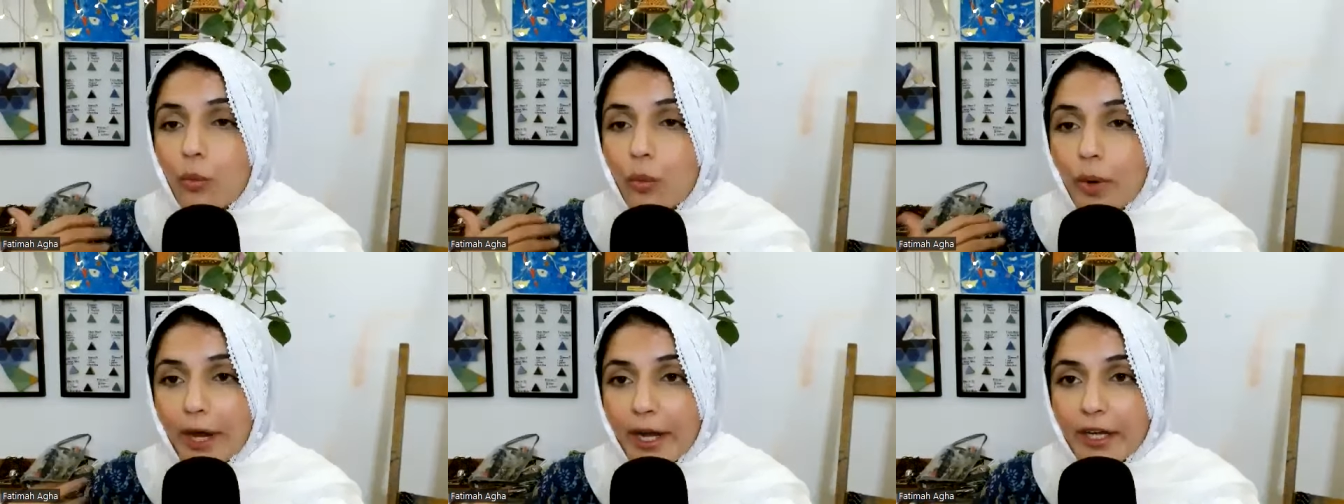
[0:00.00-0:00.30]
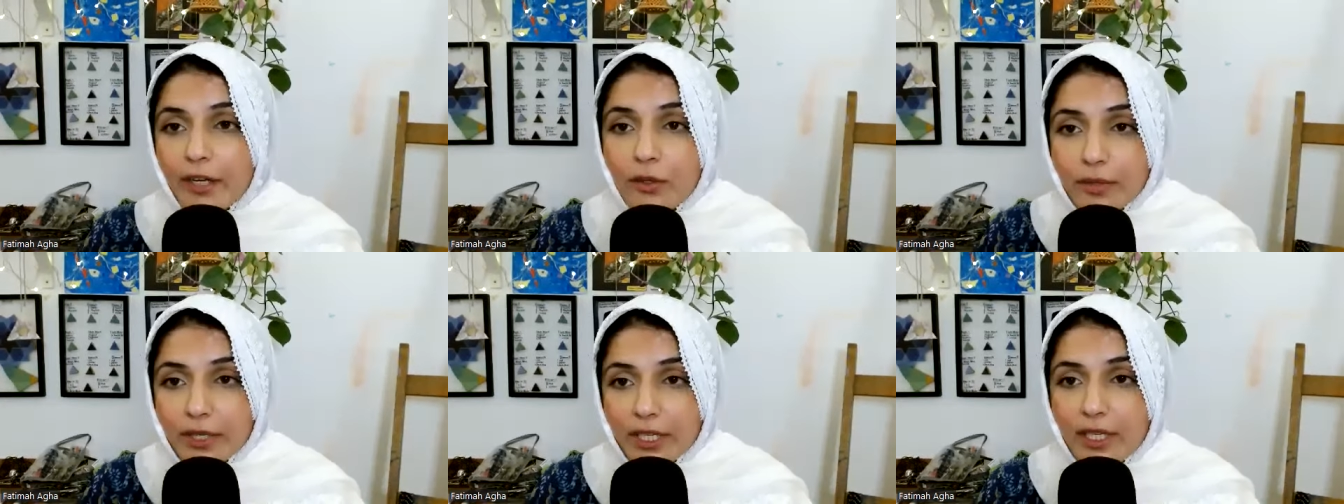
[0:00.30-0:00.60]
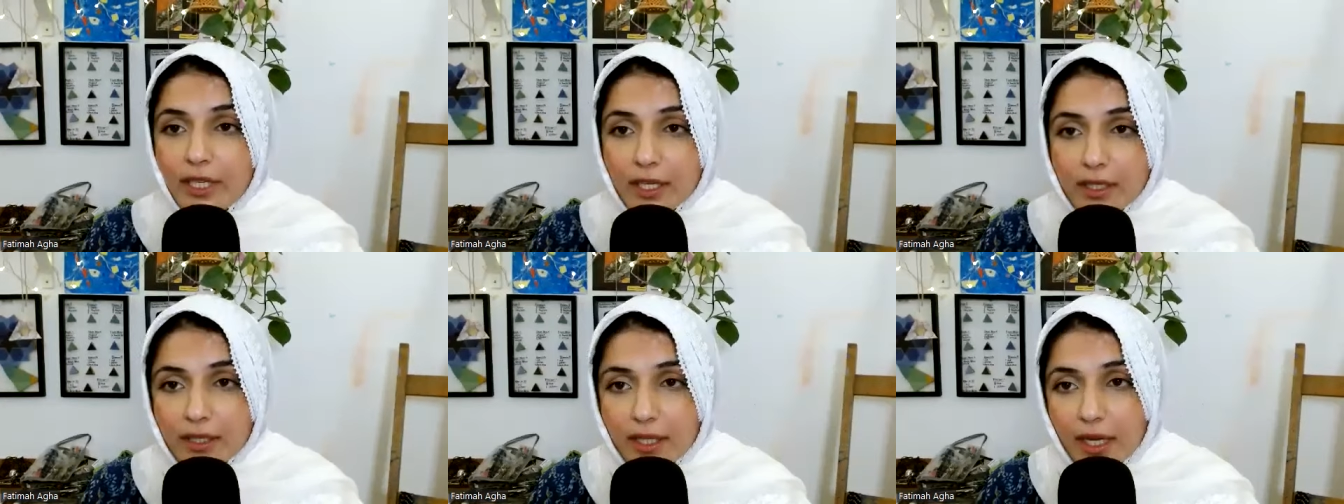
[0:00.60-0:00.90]
where do
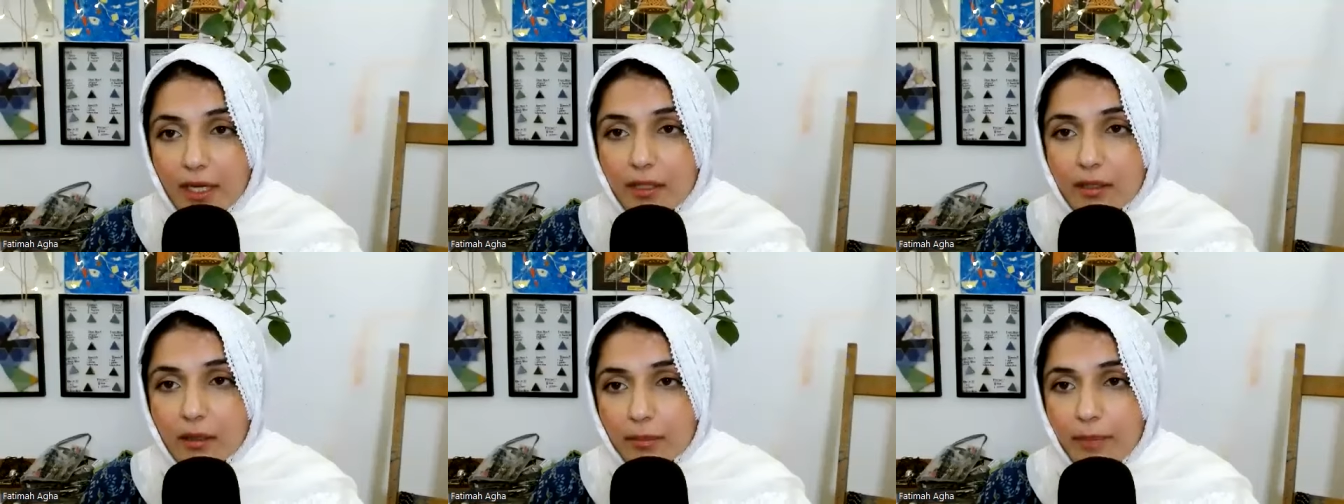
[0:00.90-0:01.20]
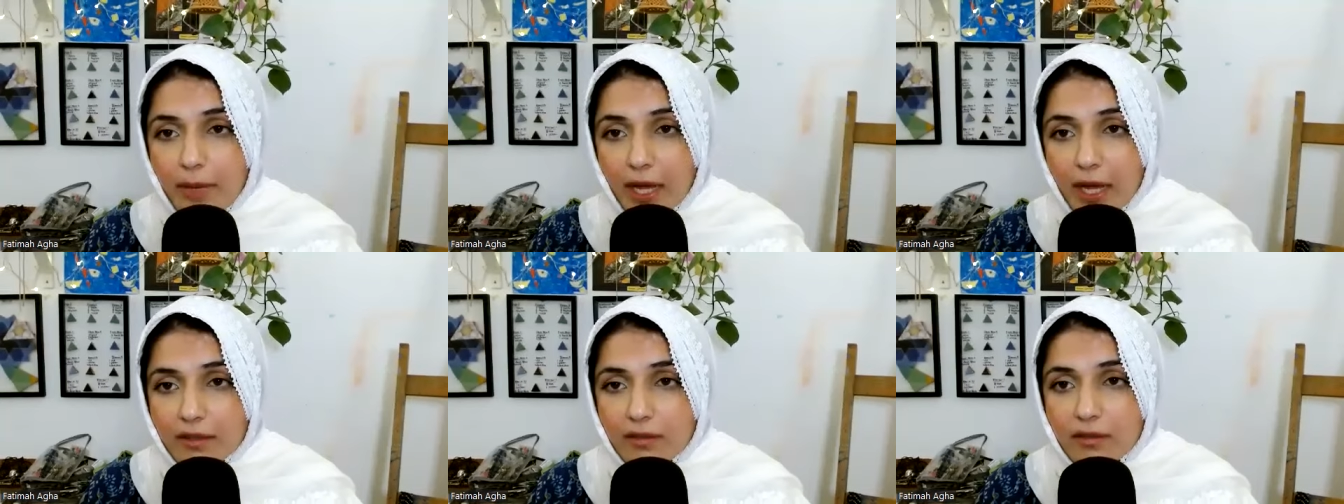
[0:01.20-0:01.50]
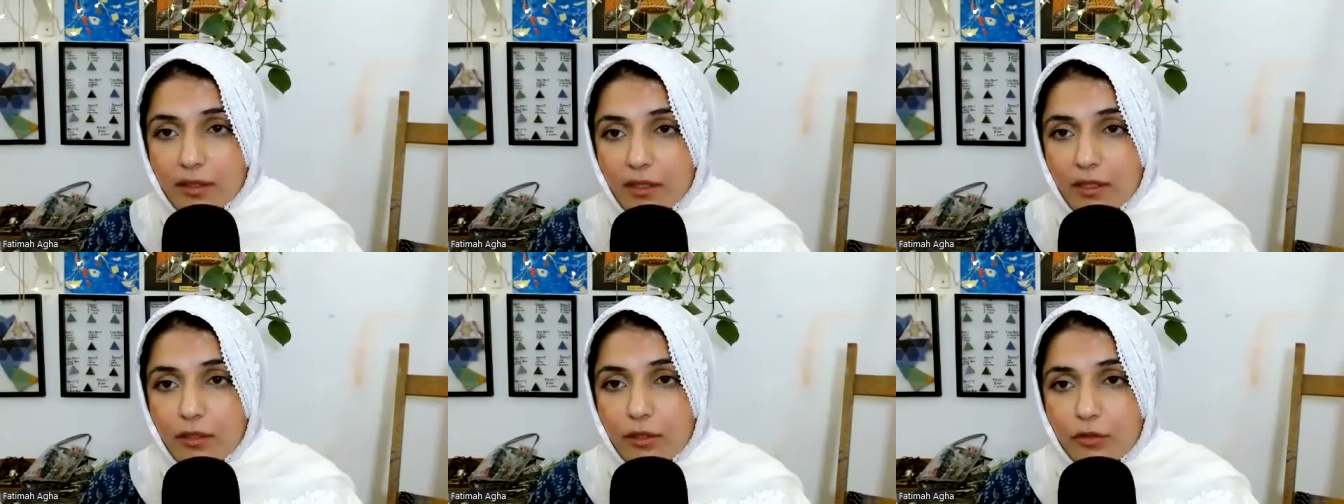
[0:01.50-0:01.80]
we get that
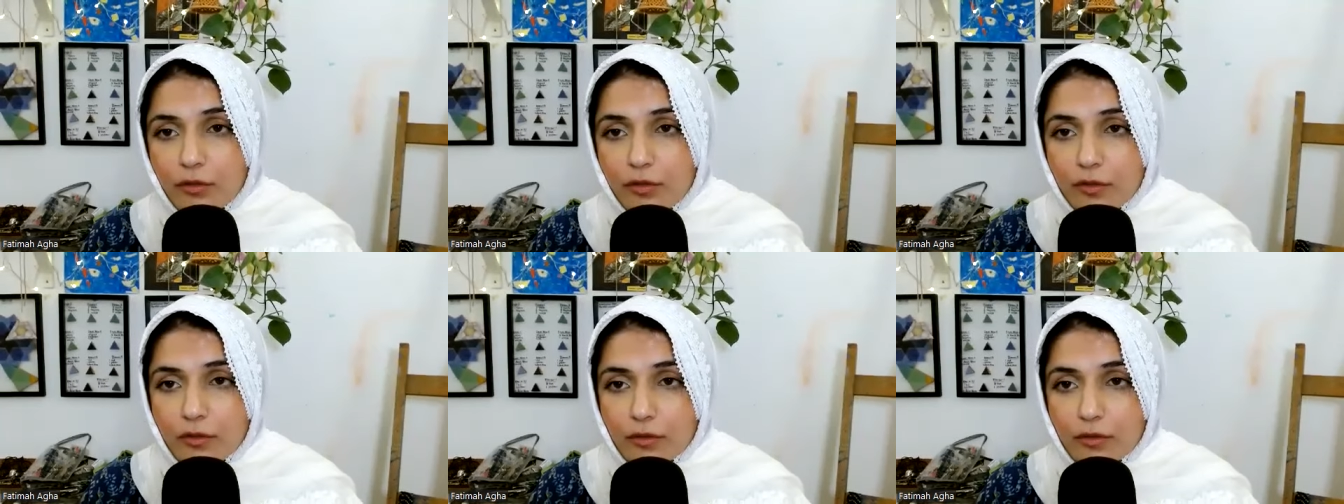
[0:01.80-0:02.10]
capacity to